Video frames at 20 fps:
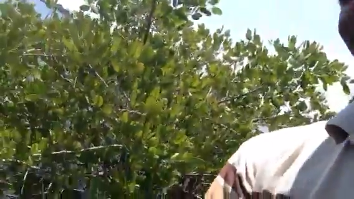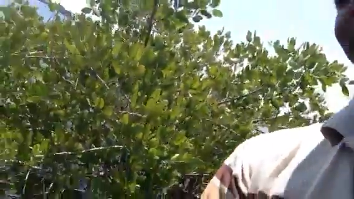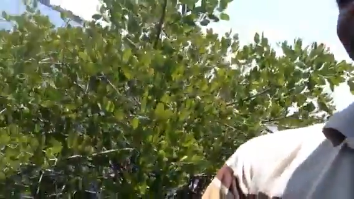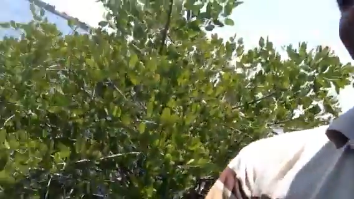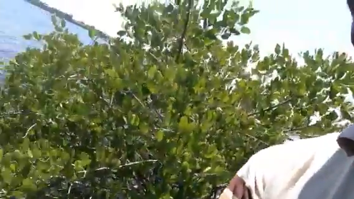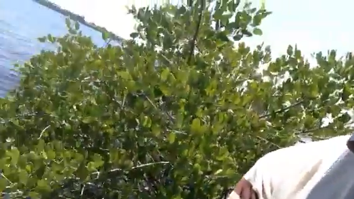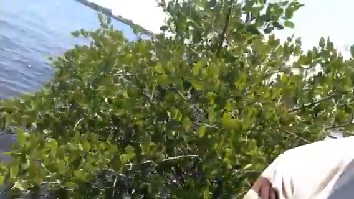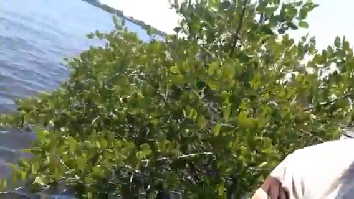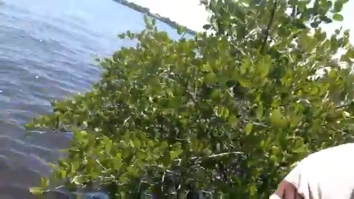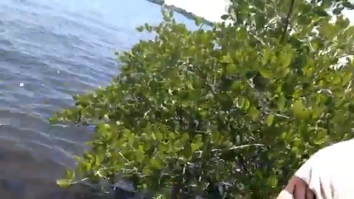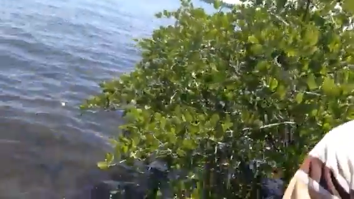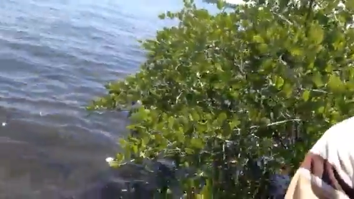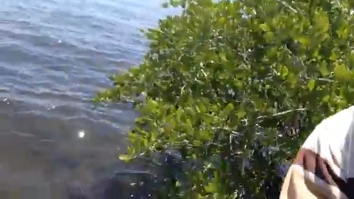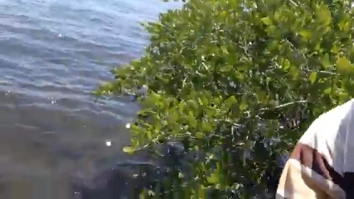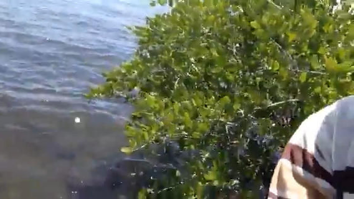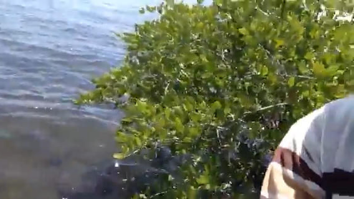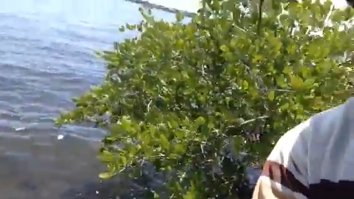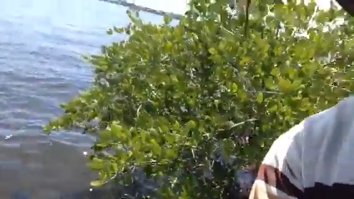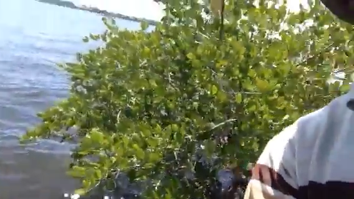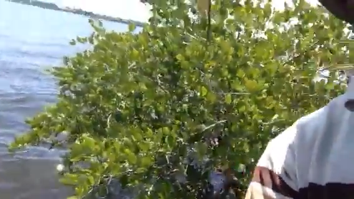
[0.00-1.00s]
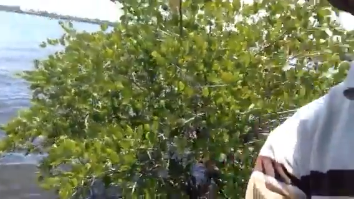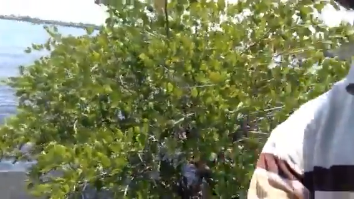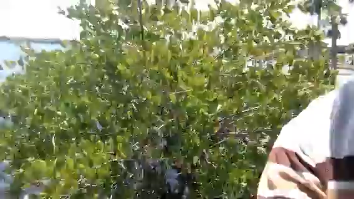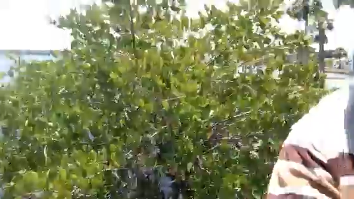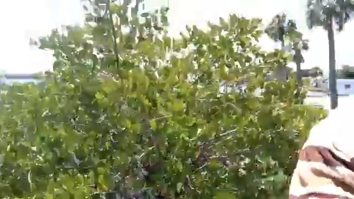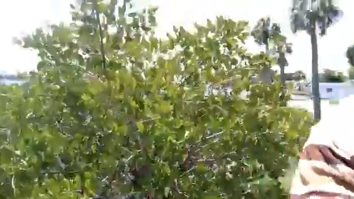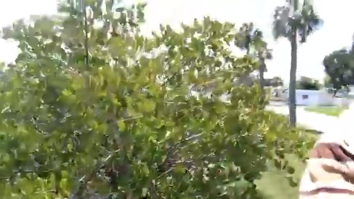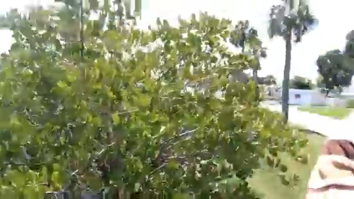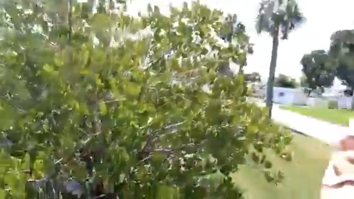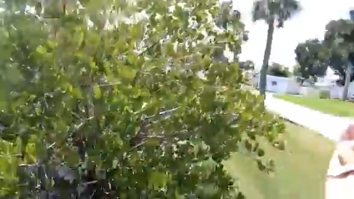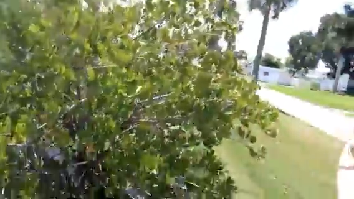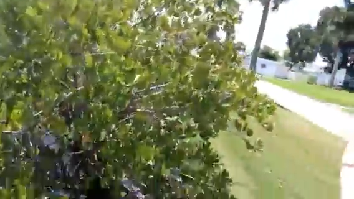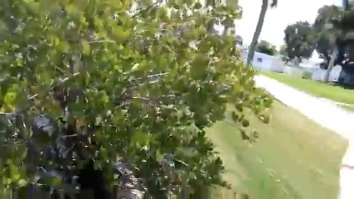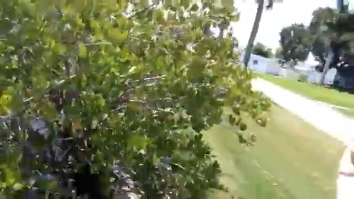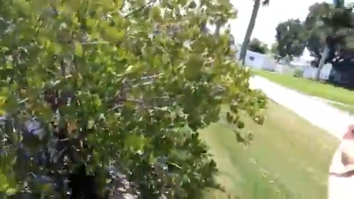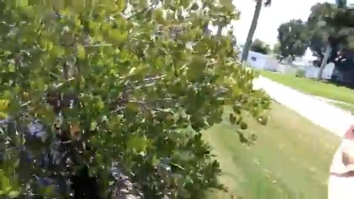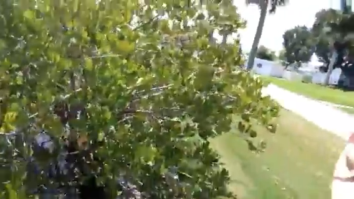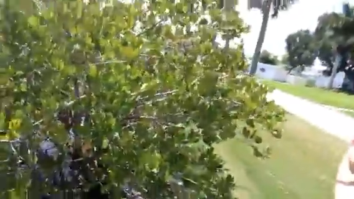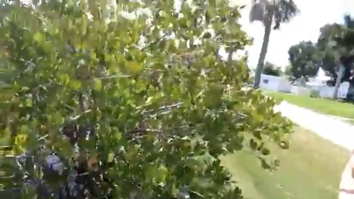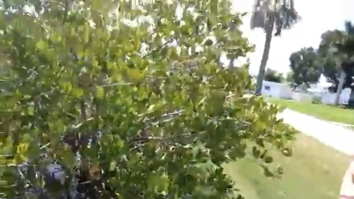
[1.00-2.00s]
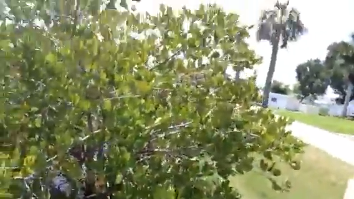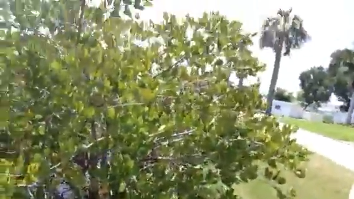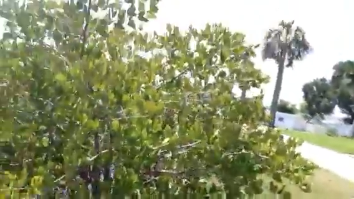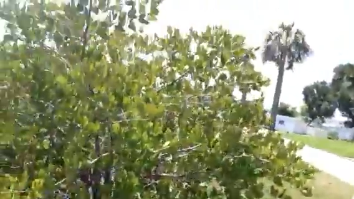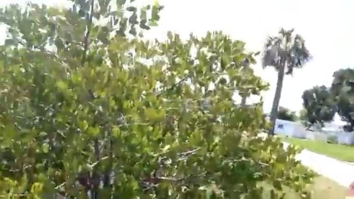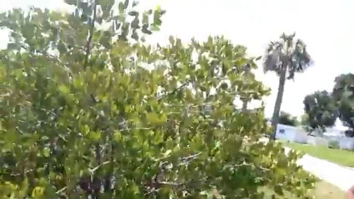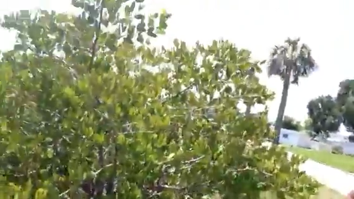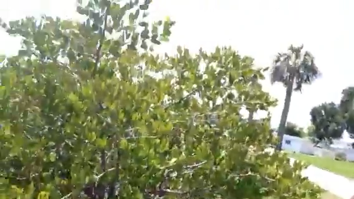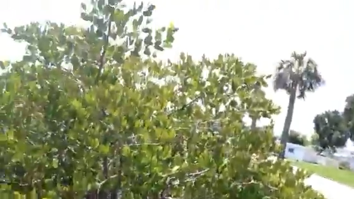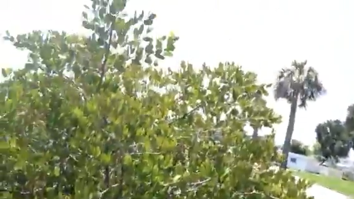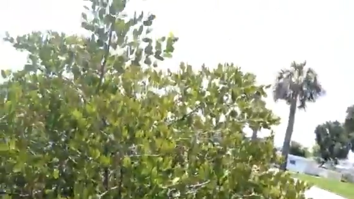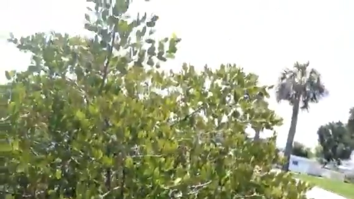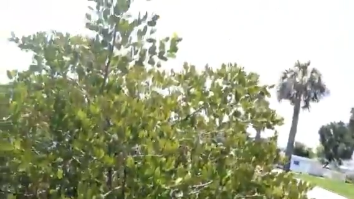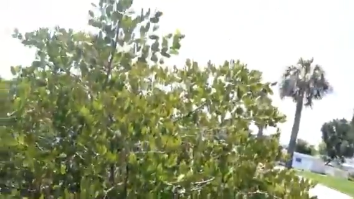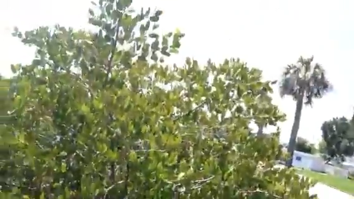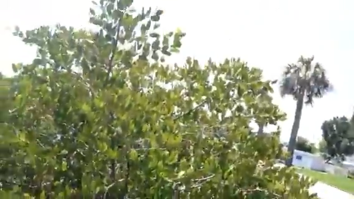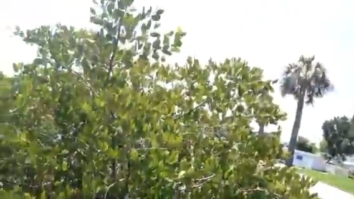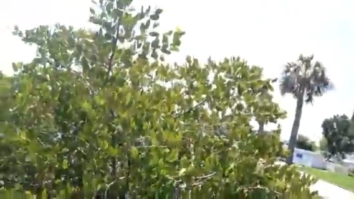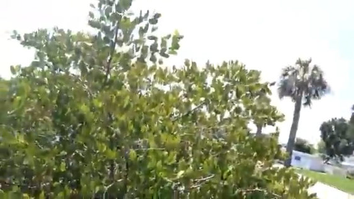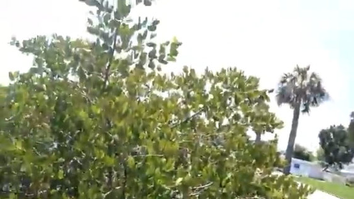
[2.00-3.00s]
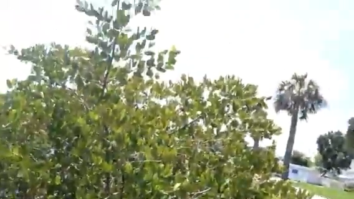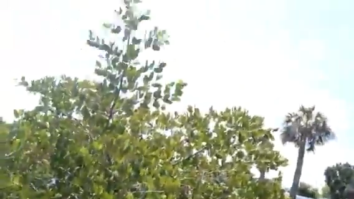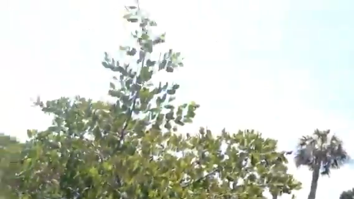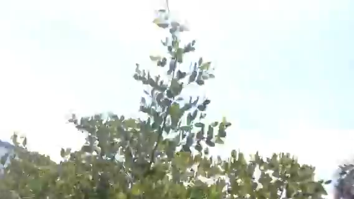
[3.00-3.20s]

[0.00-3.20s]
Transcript: [unreadable: no face in view]